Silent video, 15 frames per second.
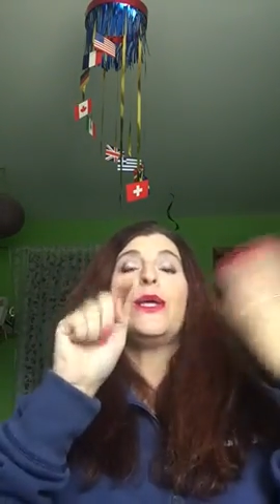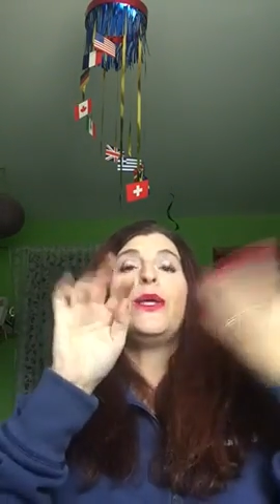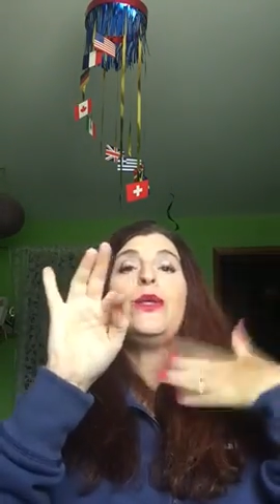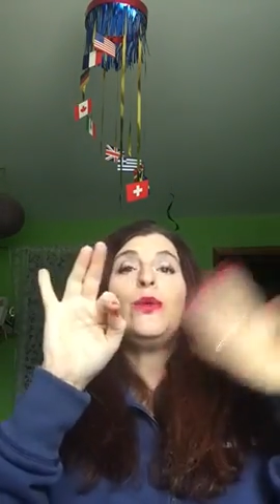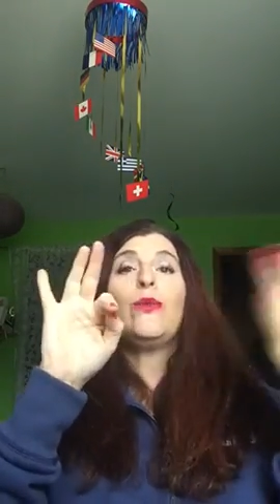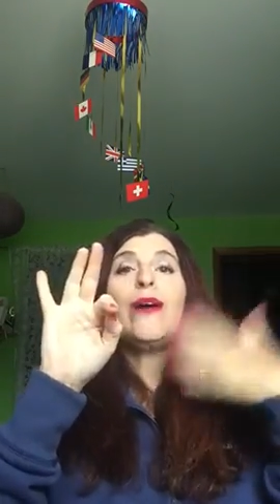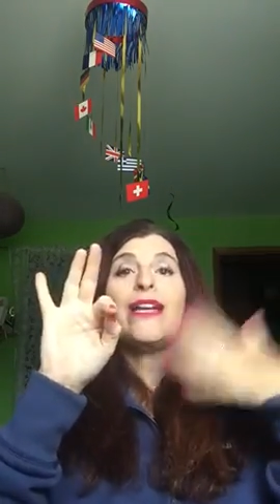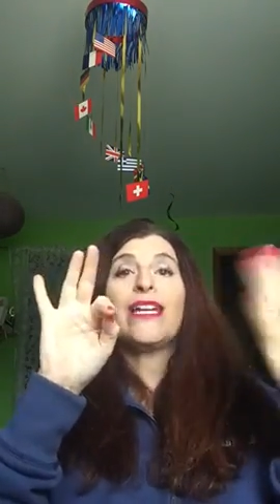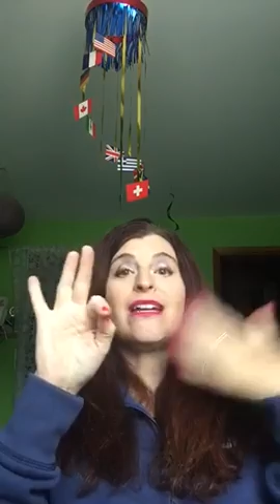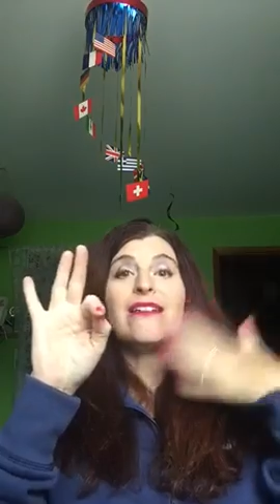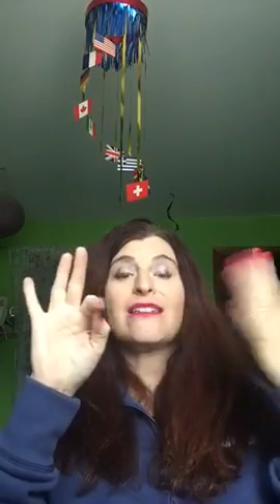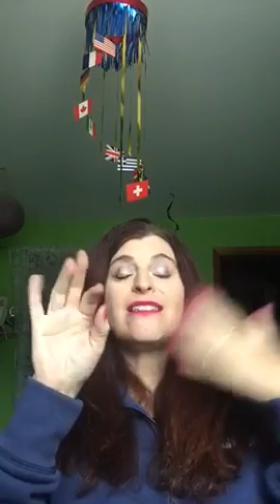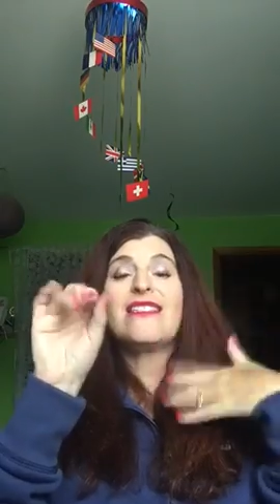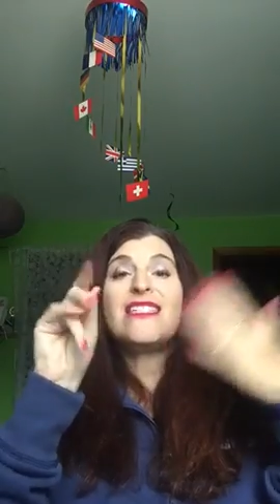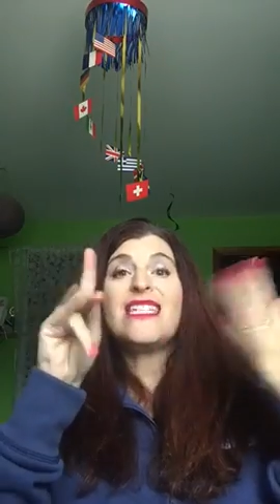you want
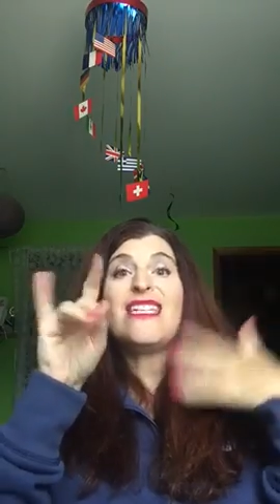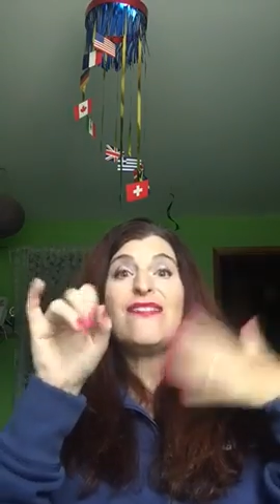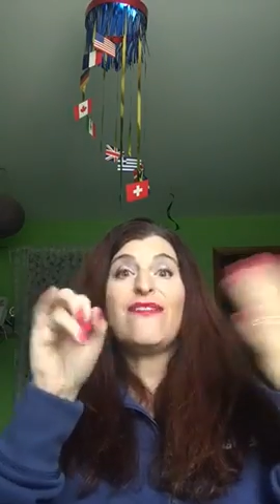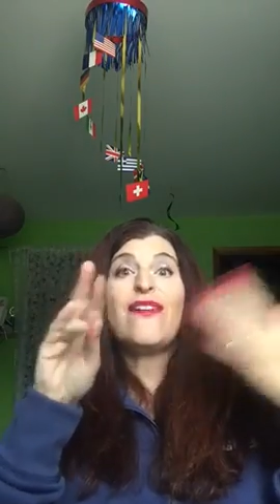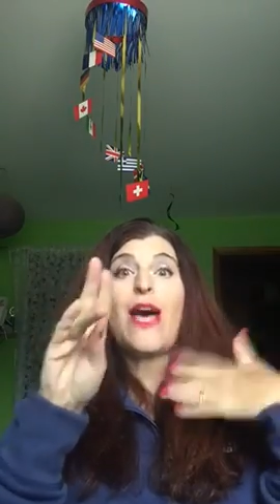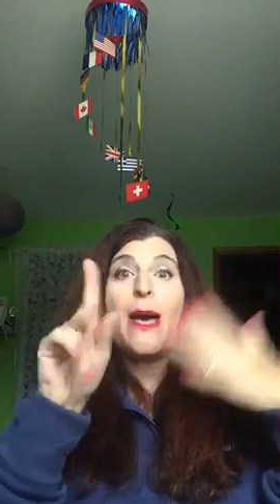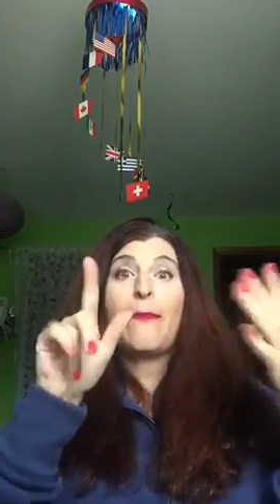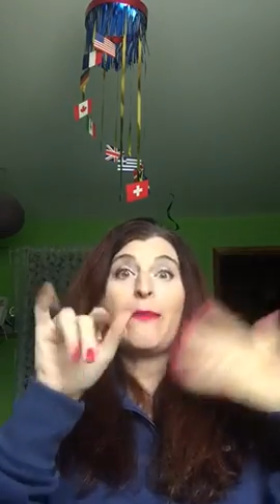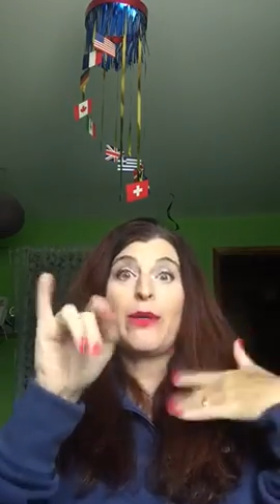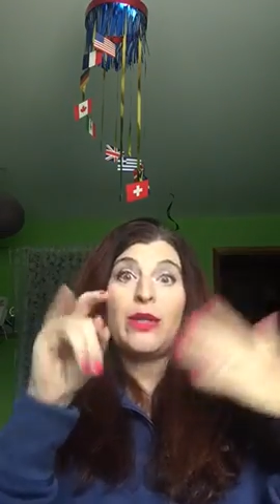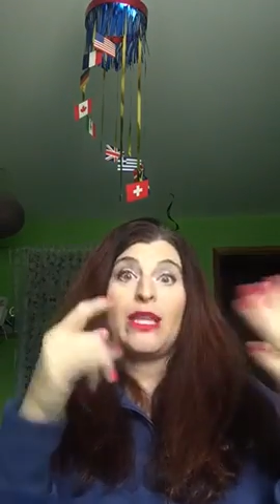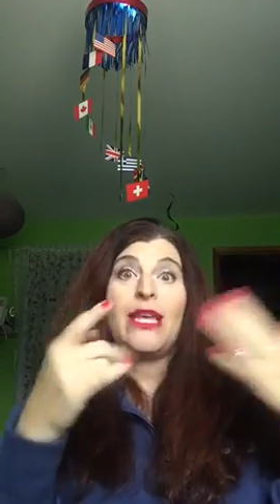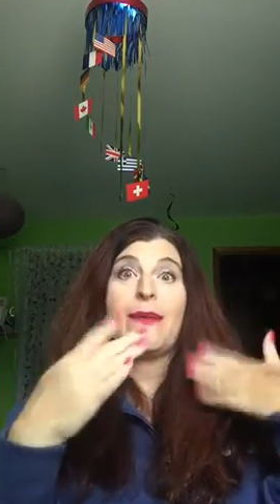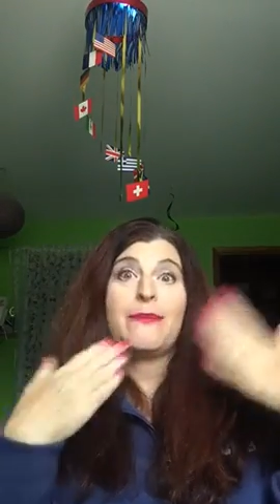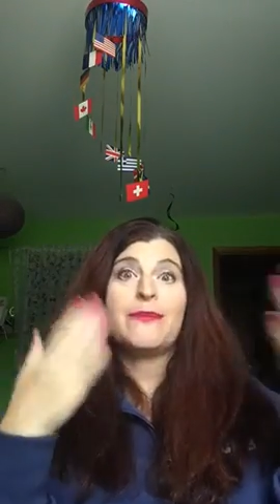our stiff upper
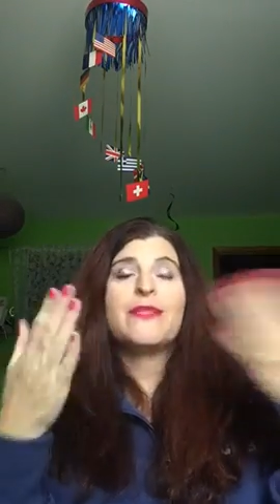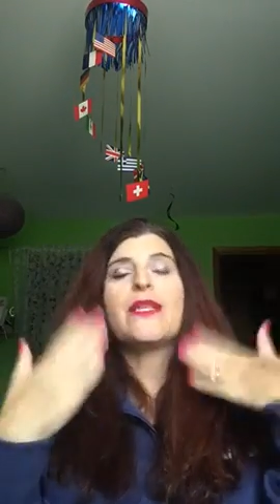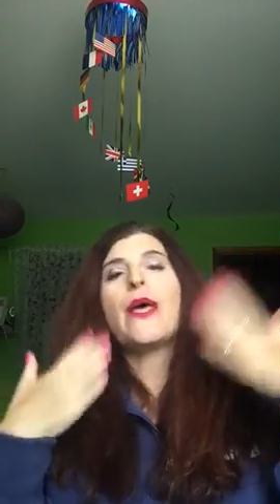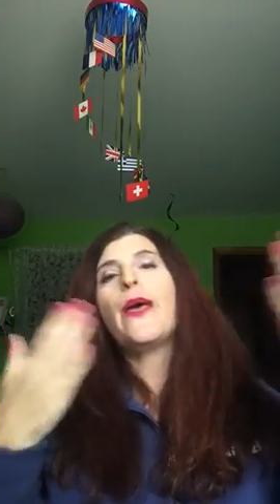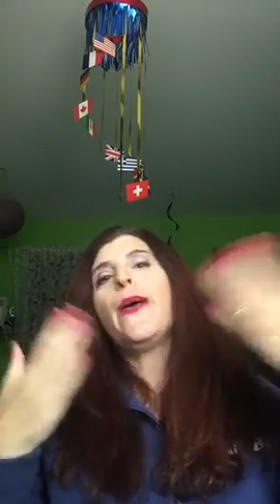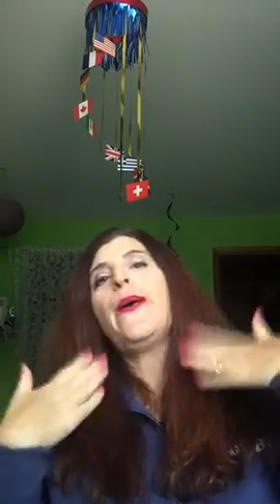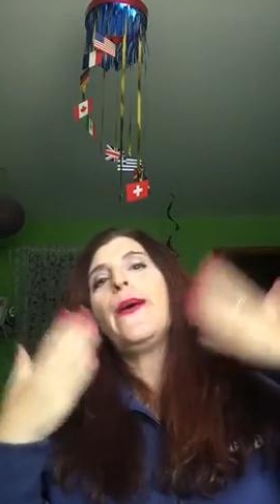lips.